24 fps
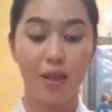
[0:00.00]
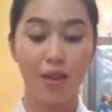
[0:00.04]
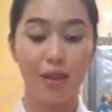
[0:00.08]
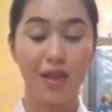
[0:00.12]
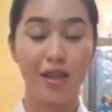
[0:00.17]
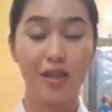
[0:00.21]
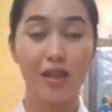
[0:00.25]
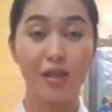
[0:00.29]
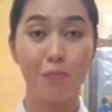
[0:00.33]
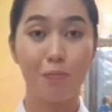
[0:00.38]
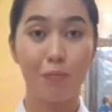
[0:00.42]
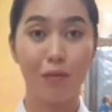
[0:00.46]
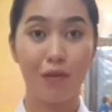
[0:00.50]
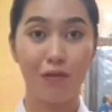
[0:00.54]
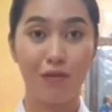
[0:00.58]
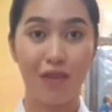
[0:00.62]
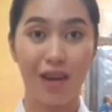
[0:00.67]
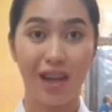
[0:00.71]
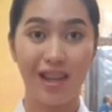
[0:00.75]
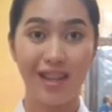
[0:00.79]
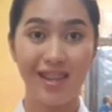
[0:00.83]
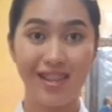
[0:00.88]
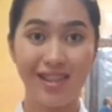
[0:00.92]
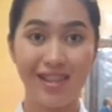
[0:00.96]
This
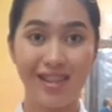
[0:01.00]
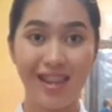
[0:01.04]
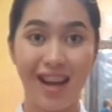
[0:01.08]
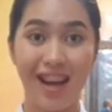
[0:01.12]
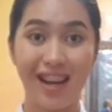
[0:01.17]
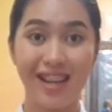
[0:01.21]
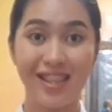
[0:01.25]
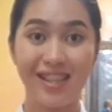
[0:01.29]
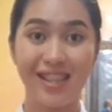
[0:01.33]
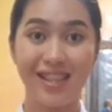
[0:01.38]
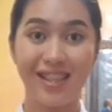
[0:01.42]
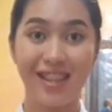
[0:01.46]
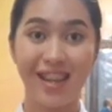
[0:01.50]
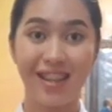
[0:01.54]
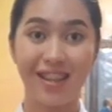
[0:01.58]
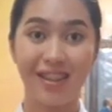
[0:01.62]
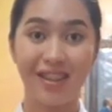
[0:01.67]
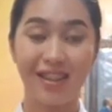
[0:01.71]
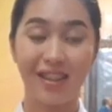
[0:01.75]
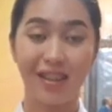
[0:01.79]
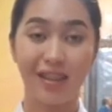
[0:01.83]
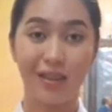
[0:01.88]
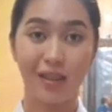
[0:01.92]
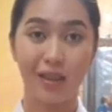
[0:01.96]
prevents
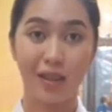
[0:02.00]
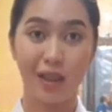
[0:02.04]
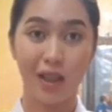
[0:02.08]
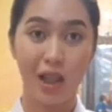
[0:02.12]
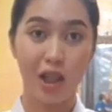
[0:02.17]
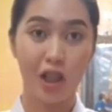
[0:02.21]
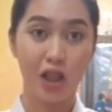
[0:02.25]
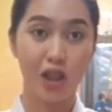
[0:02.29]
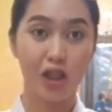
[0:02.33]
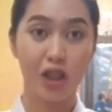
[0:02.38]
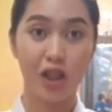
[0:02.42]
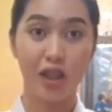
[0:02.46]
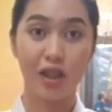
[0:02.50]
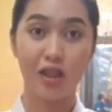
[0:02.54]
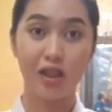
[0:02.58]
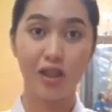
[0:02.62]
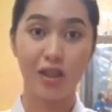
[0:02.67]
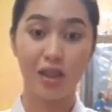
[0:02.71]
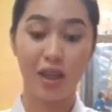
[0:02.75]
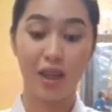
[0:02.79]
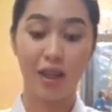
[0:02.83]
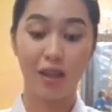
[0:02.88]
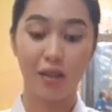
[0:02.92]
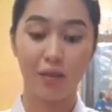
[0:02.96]
accidental
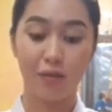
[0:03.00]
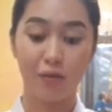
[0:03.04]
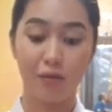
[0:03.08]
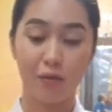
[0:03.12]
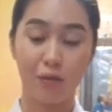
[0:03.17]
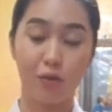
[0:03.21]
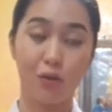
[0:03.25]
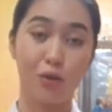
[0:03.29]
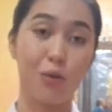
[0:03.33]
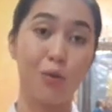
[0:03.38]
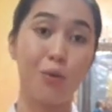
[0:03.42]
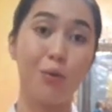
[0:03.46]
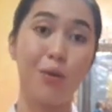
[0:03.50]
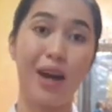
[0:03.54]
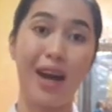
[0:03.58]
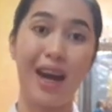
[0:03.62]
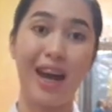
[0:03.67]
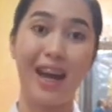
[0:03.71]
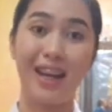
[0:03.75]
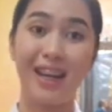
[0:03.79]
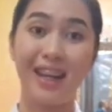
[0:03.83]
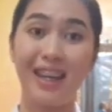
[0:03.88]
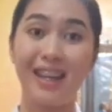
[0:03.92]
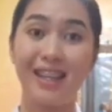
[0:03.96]
touching to
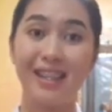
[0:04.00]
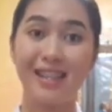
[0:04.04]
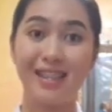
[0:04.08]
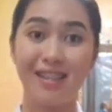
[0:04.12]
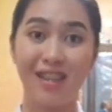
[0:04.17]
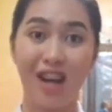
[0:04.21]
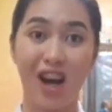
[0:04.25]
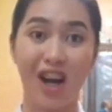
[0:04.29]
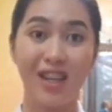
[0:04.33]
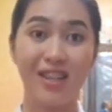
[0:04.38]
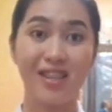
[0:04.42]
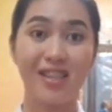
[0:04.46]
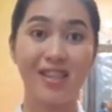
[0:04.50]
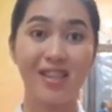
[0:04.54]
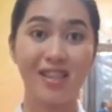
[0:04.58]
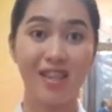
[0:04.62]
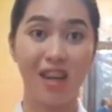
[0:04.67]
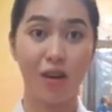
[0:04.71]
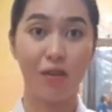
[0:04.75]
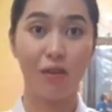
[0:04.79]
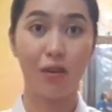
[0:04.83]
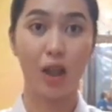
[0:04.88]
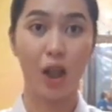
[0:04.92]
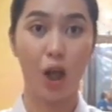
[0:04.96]
any
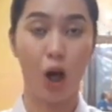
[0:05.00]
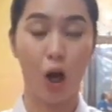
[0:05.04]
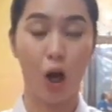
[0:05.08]
non-sterile